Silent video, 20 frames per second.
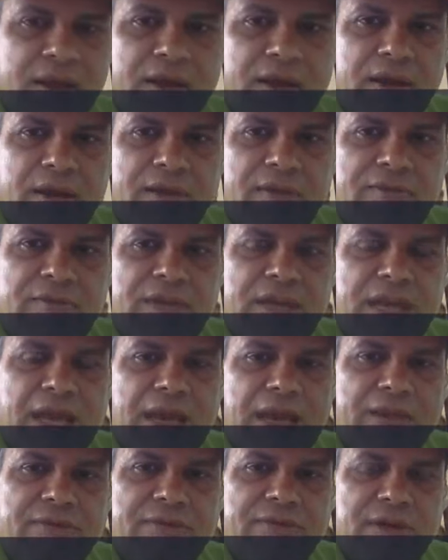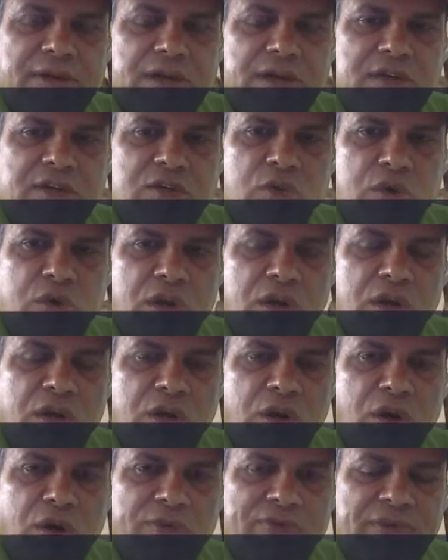We have a total
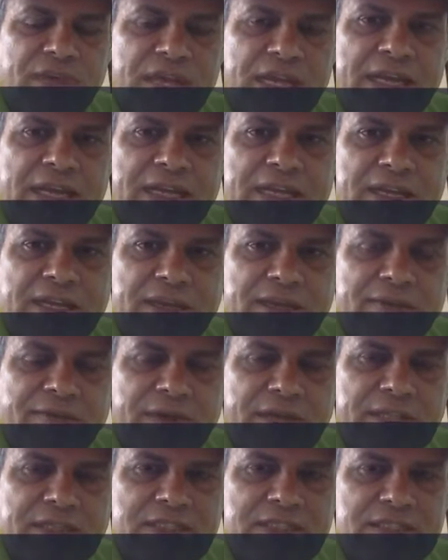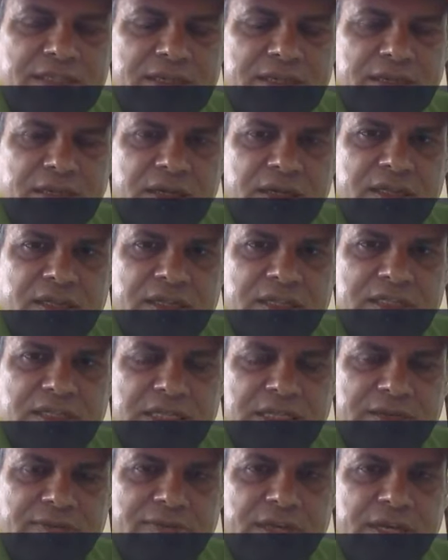of 18 events this
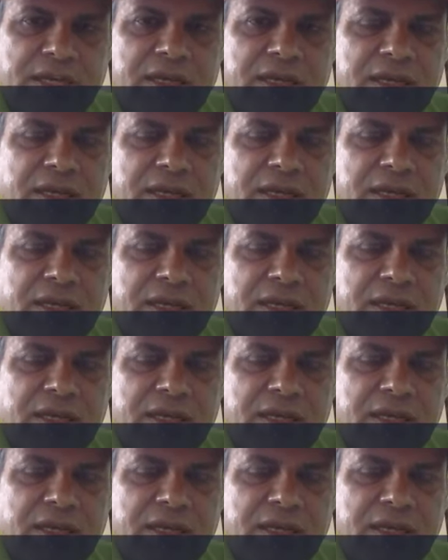evening